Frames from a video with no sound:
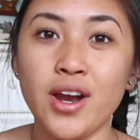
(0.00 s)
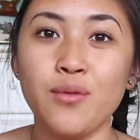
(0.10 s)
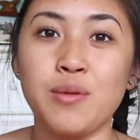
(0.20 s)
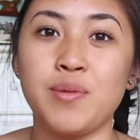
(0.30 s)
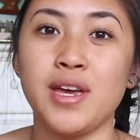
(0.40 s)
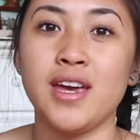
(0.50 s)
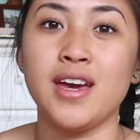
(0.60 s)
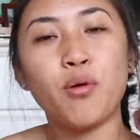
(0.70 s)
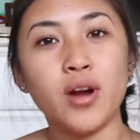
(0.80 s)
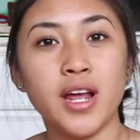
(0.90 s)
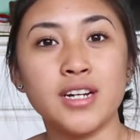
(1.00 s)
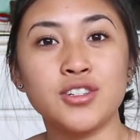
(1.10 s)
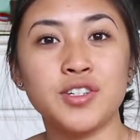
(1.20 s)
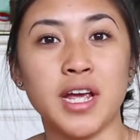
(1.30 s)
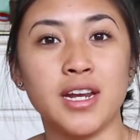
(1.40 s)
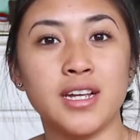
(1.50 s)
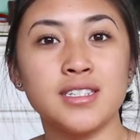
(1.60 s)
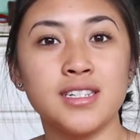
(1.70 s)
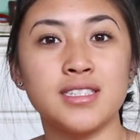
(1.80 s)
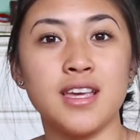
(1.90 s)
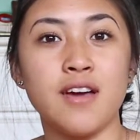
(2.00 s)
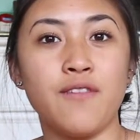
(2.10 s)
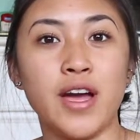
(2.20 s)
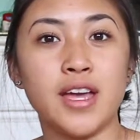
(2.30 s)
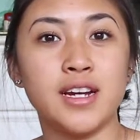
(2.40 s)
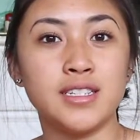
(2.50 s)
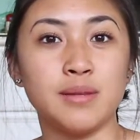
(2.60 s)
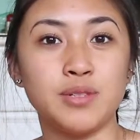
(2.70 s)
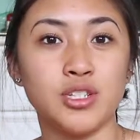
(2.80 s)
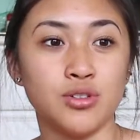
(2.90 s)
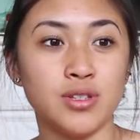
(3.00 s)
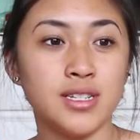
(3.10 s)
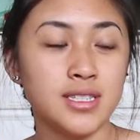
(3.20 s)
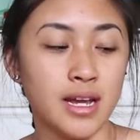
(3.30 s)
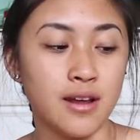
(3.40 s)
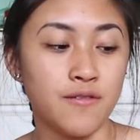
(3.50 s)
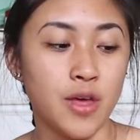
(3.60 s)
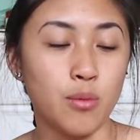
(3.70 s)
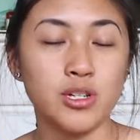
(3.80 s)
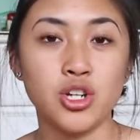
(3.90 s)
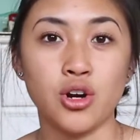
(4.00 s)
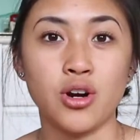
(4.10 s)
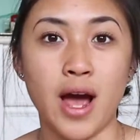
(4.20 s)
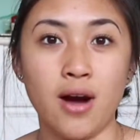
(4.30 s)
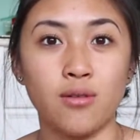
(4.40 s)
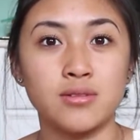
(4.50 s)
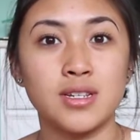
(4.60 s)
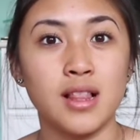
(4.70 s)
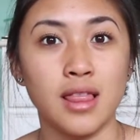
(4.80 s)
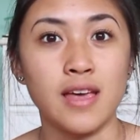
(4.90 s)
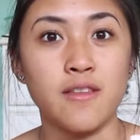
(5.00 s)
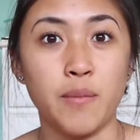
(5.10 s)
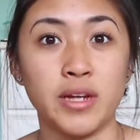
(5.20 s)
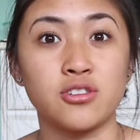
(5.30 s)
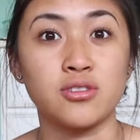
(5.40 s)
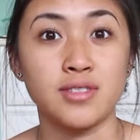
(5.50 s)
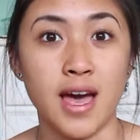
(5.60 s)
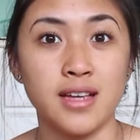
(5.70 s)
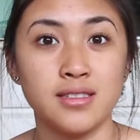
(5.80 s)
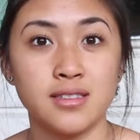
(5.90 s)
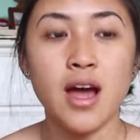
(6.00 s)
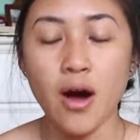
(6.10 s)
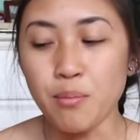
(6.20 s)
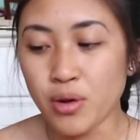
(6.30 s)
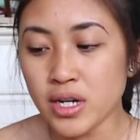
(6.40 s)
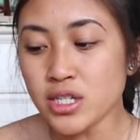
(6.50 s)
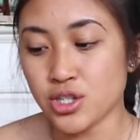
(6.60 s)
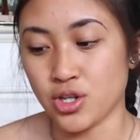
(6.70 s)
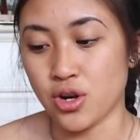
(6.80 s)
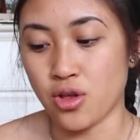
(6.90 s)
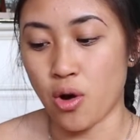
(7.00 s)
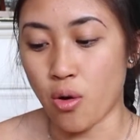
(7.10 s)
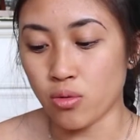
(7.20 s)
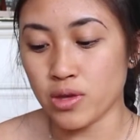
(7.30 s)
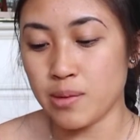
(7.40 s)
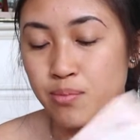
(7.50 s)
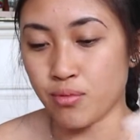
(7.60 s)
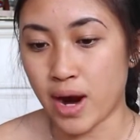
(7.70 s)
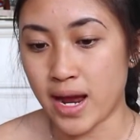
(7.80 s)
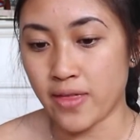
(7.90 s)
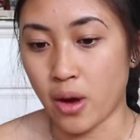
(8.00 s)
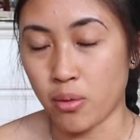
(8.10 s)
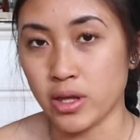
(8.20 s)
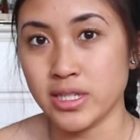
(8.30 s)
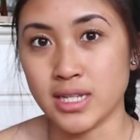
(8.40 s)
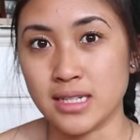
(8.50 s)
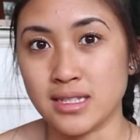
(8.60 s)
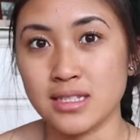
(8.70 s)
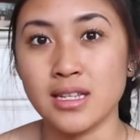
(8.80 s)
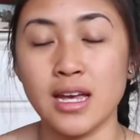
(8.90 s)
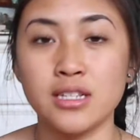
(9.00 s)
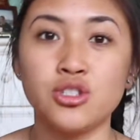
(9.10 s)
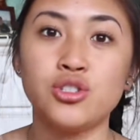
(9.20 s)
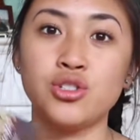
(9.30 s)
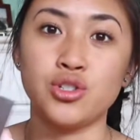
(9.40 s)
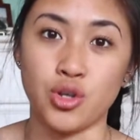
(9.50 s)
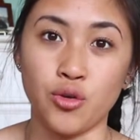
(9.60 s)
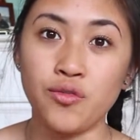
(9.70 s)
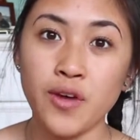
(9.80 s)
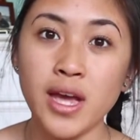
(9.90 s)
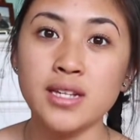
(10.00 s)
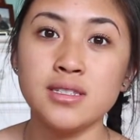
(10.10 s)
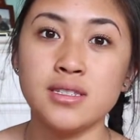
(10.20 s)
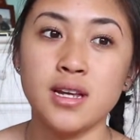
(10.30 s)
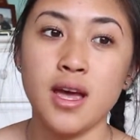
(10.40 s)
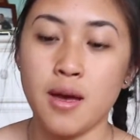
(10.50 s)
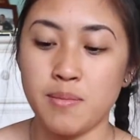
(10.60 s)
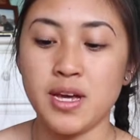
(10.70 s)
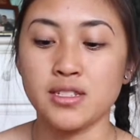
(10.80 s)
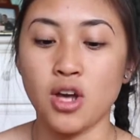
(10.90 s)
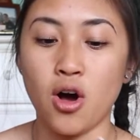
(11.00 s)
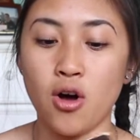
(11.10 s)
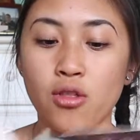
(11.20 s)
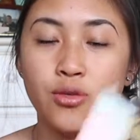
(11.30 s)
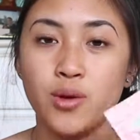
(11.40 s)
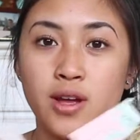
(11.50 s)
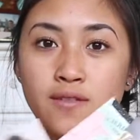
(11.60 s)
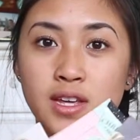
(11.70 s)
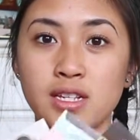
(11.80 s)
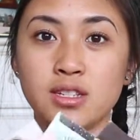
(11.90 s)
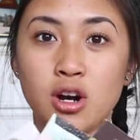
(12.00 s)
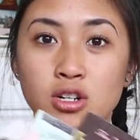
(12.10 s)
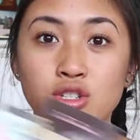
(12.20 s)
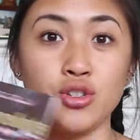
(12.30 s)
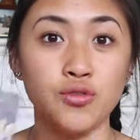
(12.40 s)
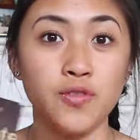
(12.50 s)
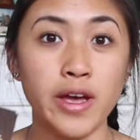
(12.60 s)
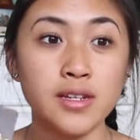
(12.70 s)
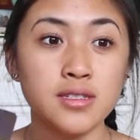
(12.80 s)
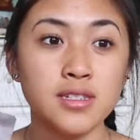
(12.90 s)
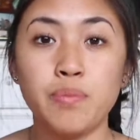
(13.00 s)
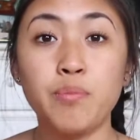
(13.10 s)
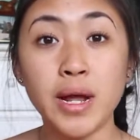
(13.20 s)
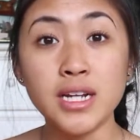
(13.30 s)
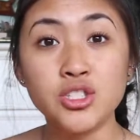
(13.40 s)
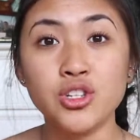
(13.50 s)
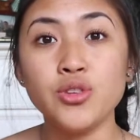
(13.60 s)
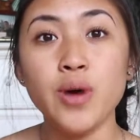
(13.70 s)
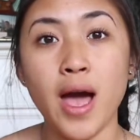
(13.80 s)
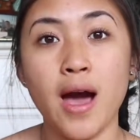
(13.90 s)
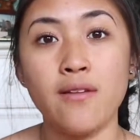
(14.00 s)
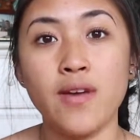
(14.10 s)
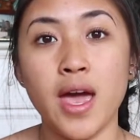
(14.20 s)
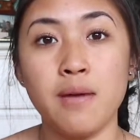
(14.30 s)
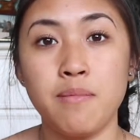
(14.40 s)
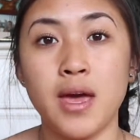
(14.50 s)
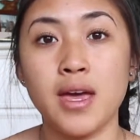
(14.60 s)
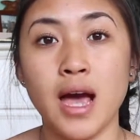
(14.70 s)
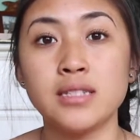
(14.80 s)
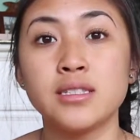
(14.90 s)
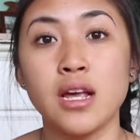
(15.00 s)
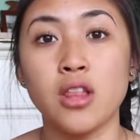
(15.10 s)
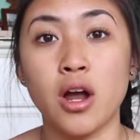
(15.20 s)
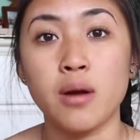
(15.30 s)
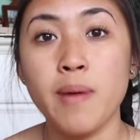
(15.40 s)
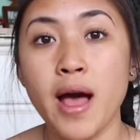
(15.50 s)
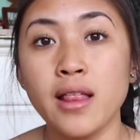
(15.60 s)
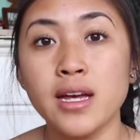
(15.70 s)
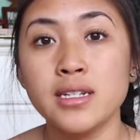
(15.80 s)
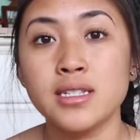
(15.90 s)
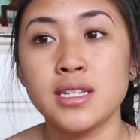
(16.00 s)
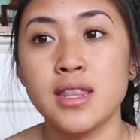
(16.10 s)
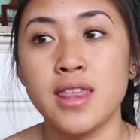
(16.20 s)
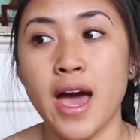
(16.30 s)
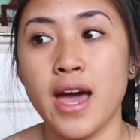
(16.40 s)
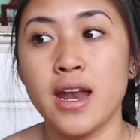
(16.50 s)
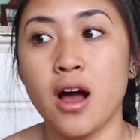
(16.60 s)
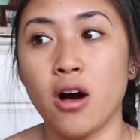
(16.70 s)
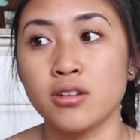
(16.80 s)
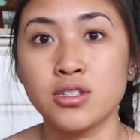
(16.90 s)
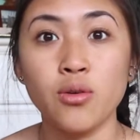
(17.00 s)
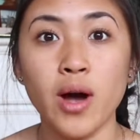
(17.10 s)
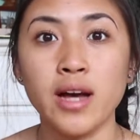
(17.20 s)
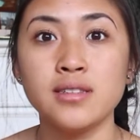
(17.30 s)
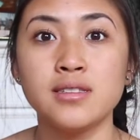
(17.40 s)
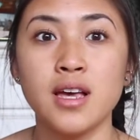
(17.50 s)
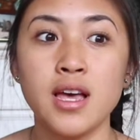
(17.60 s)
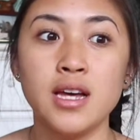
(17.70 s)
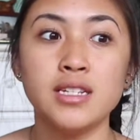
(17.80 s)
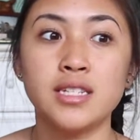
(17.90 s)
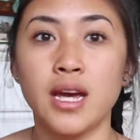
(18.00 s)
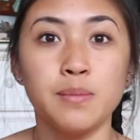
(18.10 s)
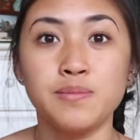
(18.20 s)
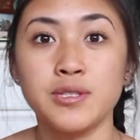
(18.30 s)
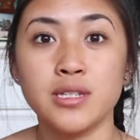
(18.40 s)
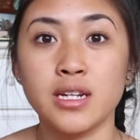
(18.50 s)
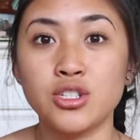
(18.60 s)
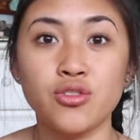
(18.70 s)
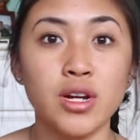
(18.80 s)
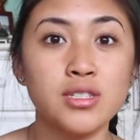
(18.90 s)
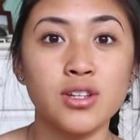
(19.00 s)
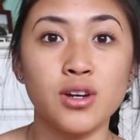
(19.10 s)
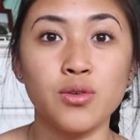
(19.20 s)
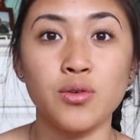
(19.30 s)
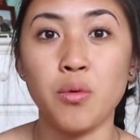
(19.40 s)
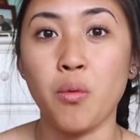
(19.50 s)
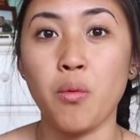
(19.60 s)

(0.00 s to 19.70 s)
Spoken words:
it would be pretty entertaining to see if I can attempt to do these and if they would turn out like the picture says. Now, I'm pretty sure the only brand that really does this is Too Faced, because all three of these are Too Faced. But I do have a big Estee Lauder palette that also has tips and tricks on